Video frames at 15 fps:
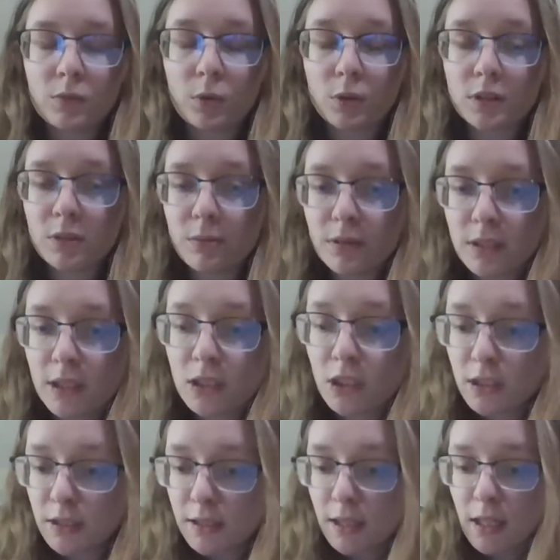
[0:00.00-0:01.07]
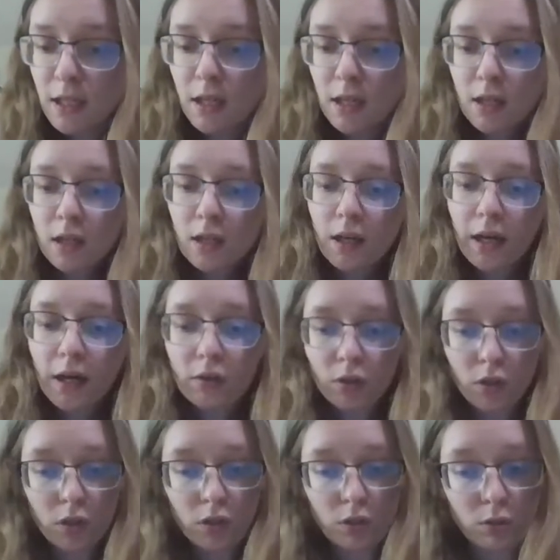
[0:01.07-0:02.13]
rules and procedures, how
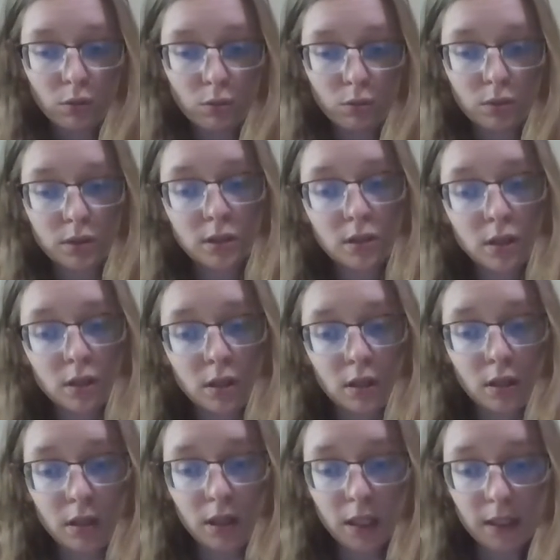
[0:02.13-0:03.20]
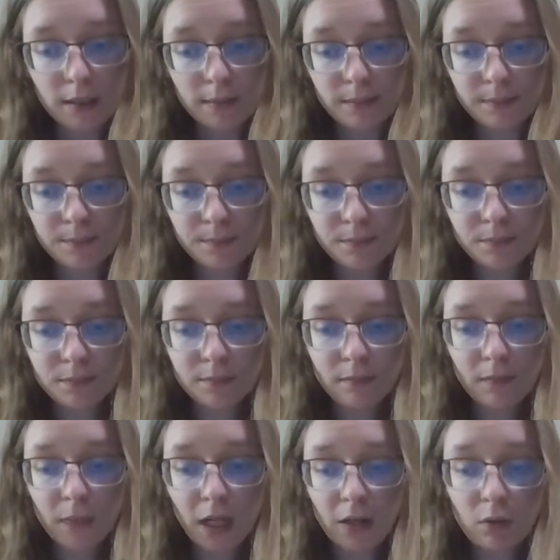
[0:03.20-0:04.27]
to use
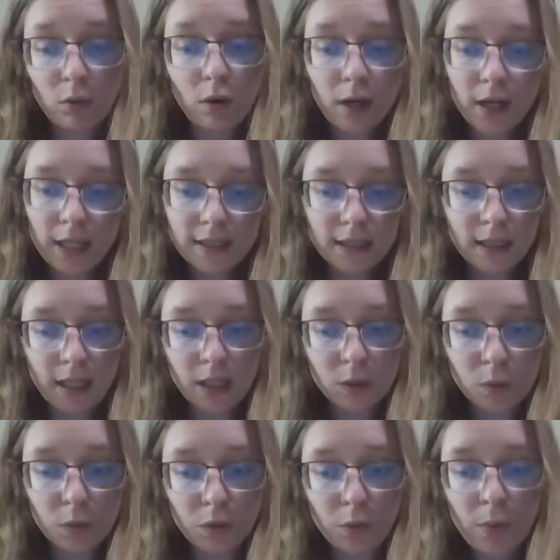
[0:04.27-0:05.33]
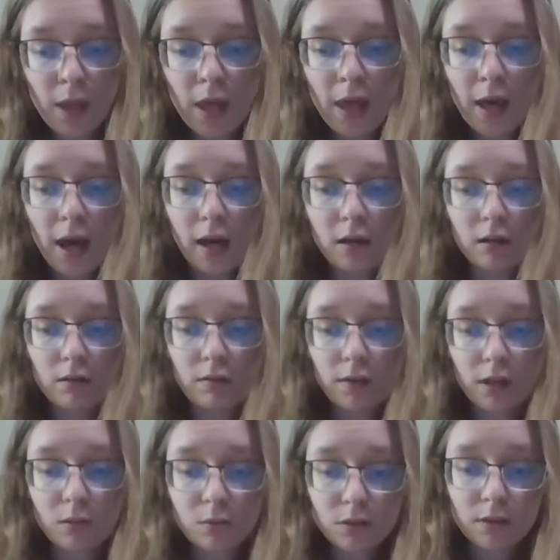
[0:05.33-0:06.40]
how to organize the classroom, how to
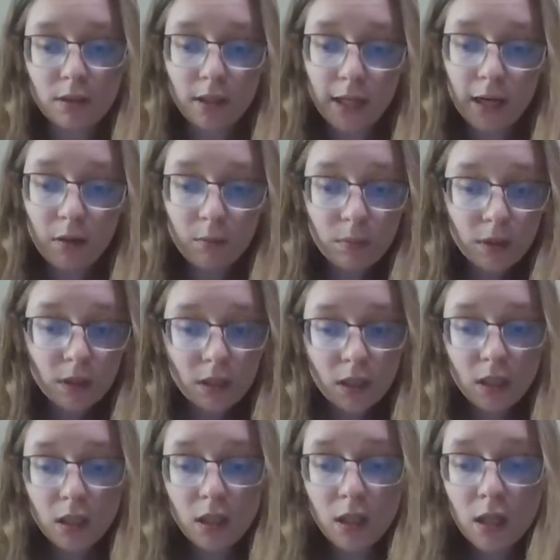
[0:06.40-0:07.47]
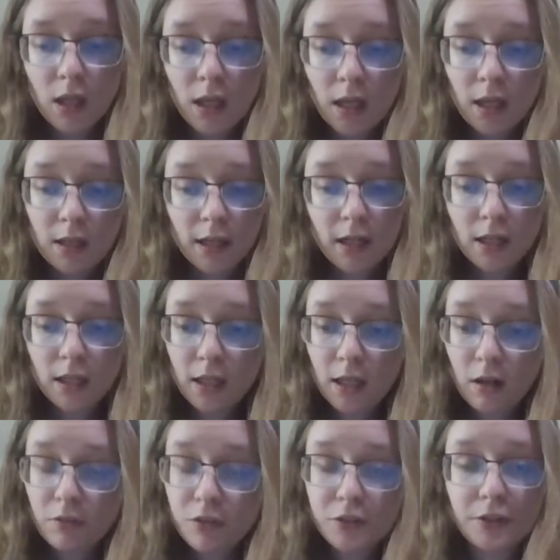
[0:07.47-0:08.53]
develop student accountability, and how to
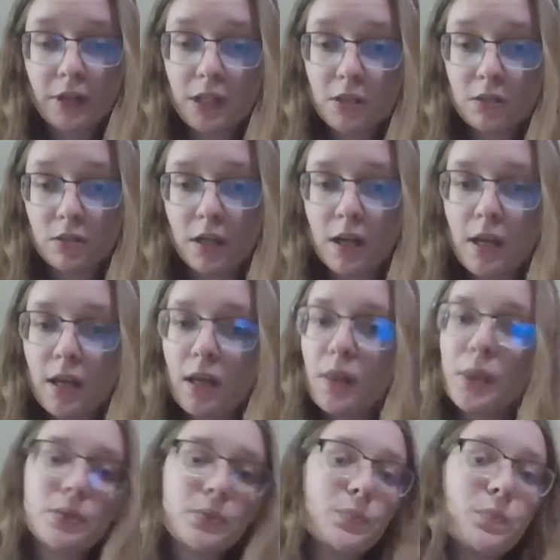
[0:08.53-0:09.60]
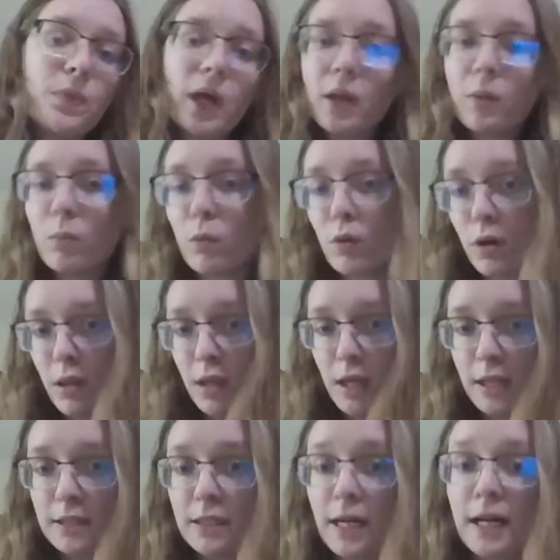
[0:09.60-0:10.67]
get off to a great start. There's many more
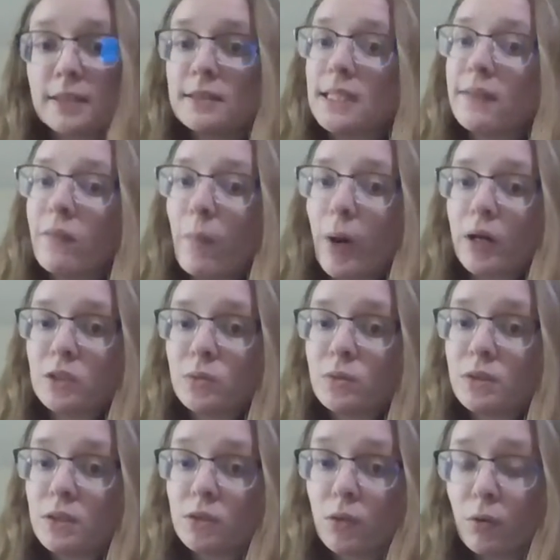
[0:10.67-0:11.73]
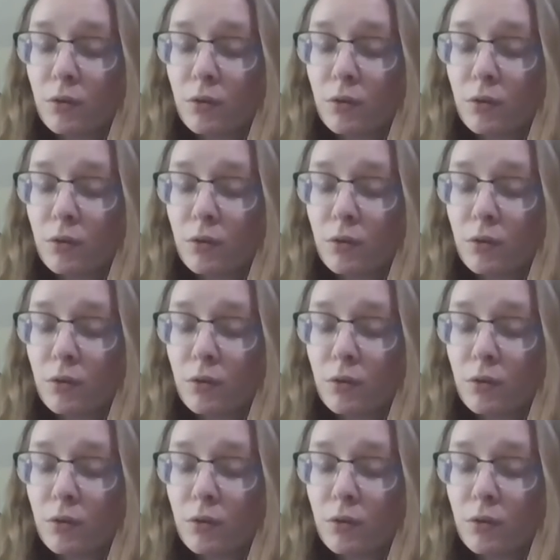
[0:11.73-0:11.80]
things. It has 7 modules in